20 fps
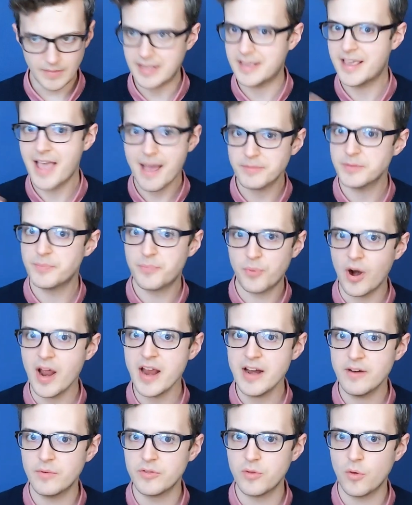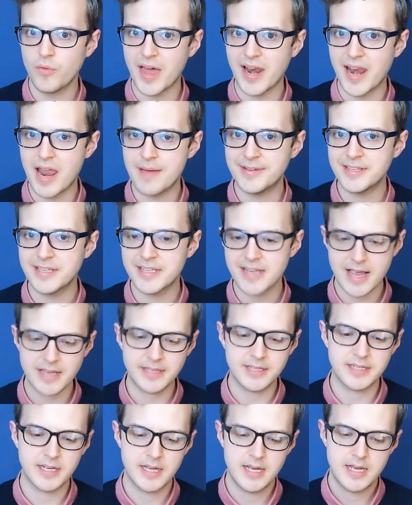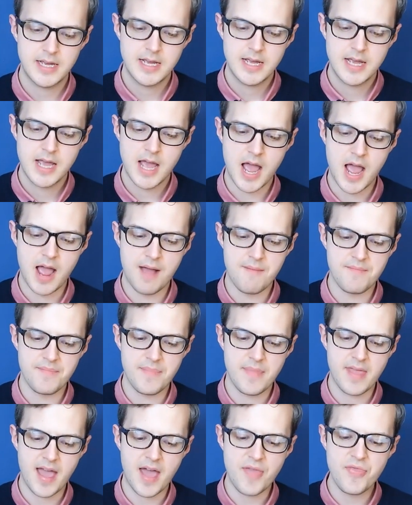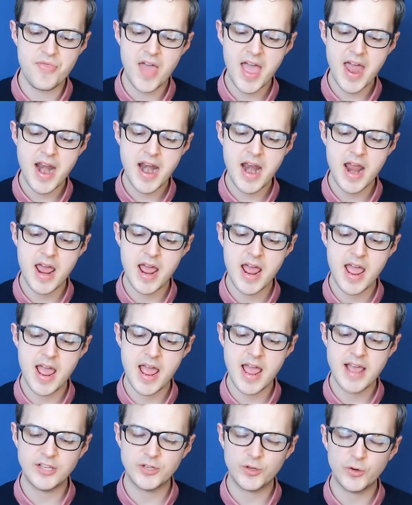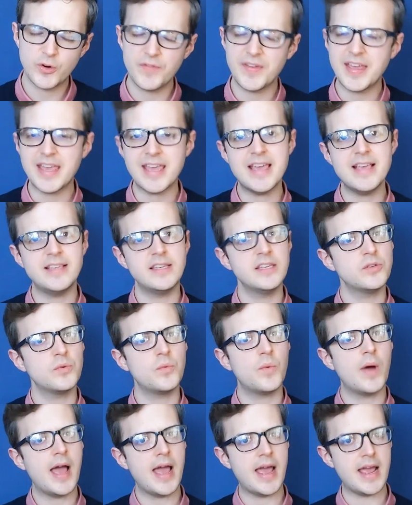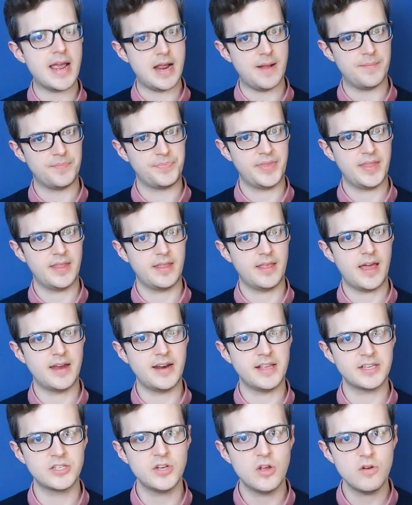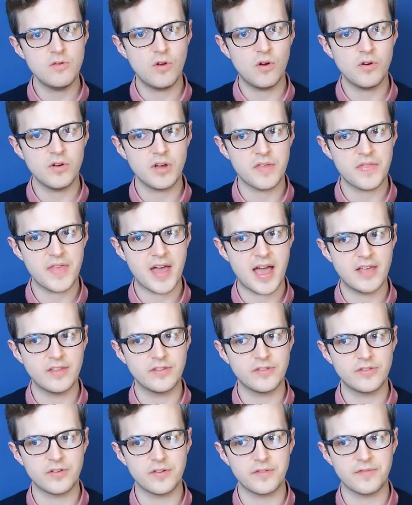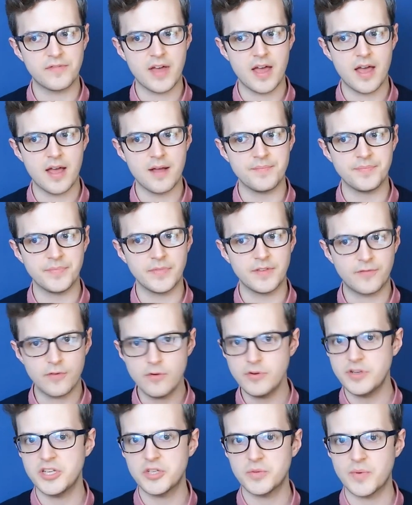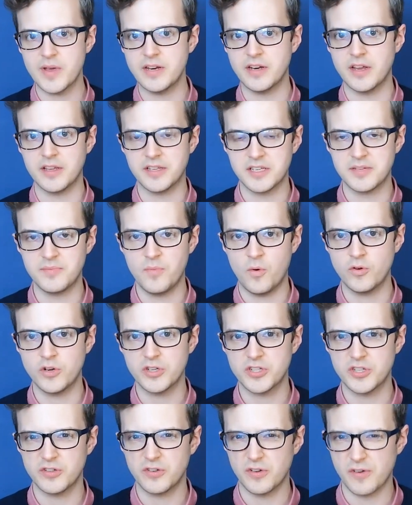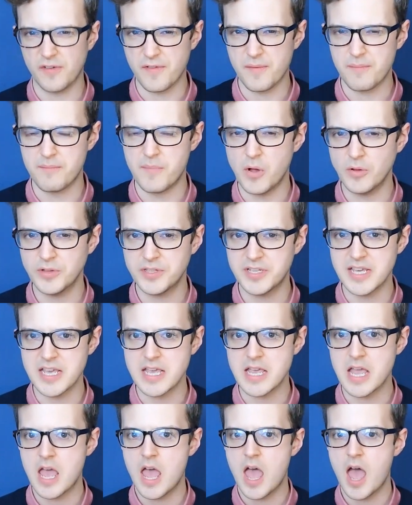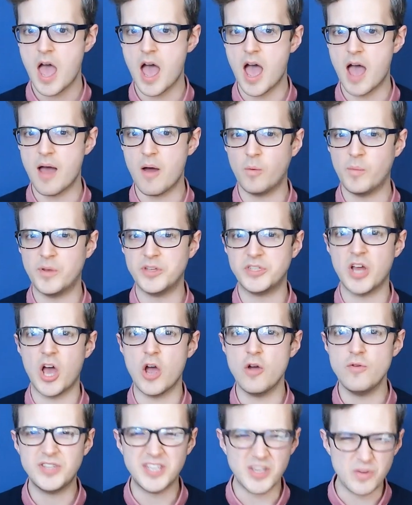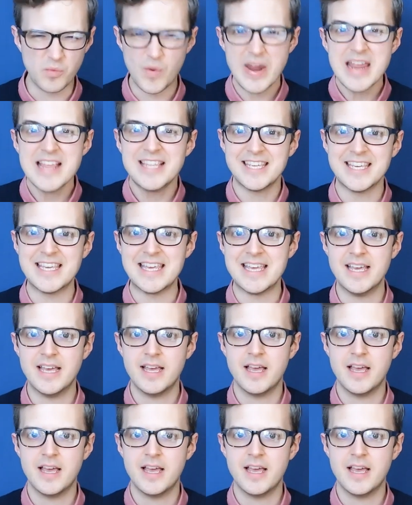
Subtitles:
Kept bright with all that lemon zest. And then it sort of eases away. And it's no longer that sort of fruity sweetness. It's more just a sort of malty, almost oaty, wheaty